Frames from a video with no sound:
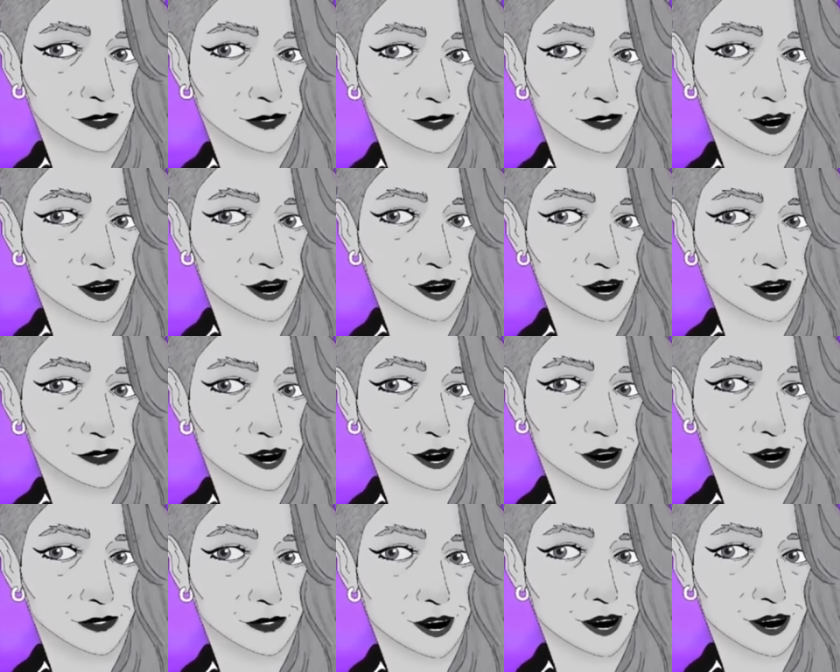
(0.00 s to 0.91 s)
which
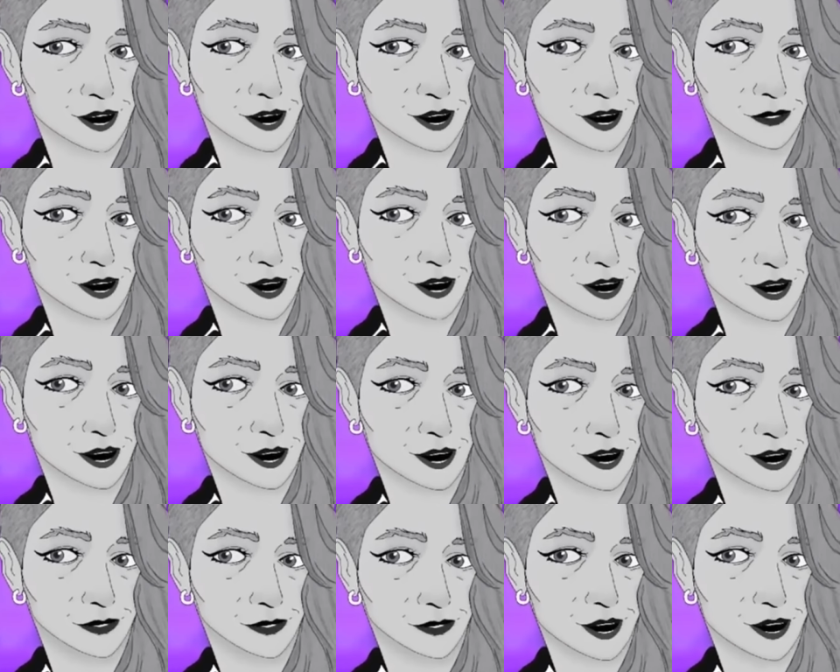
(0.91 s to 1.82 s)
is 3D
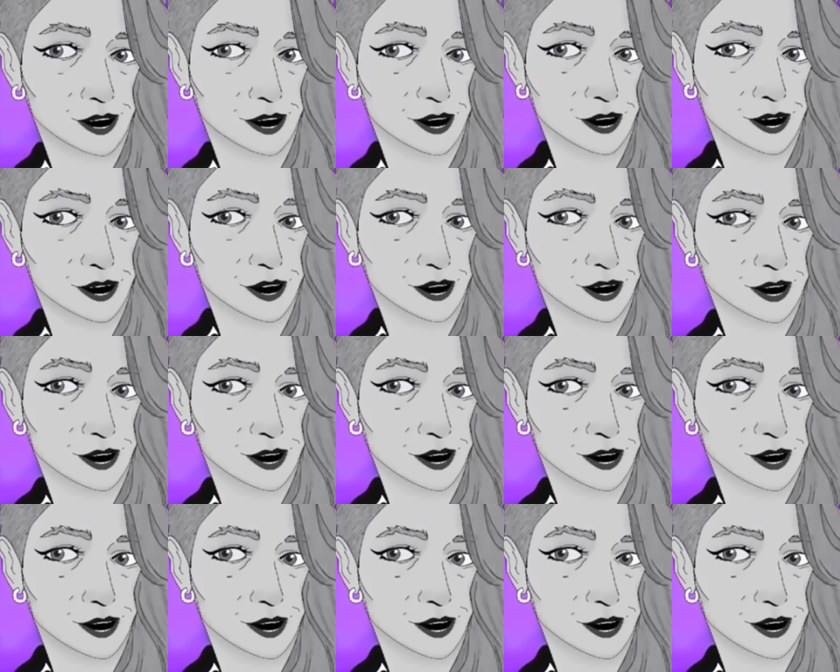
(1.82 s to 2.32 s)
collage, essentially.